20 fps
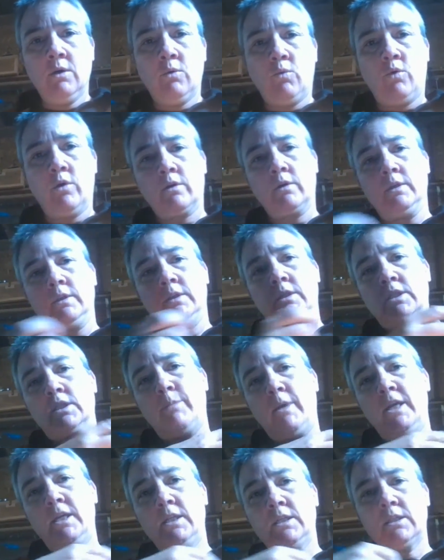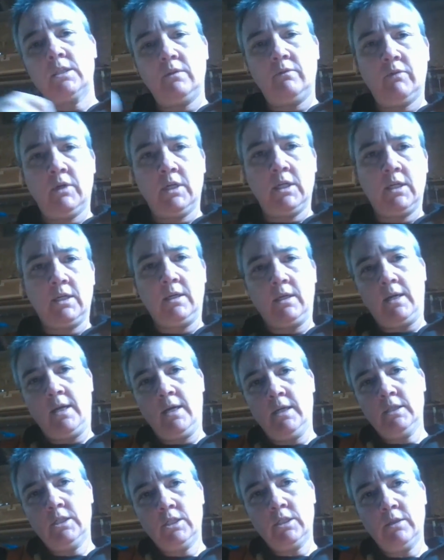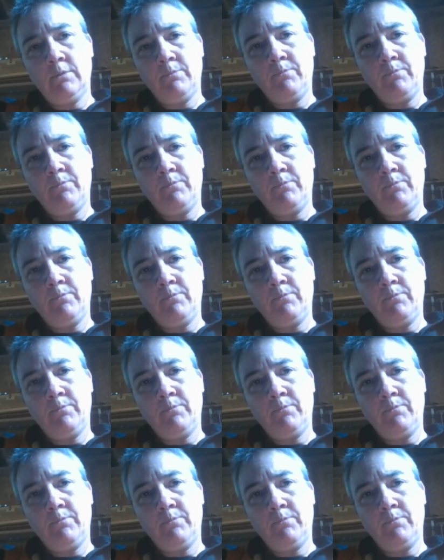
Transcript: water in the space, inviting Ganesh,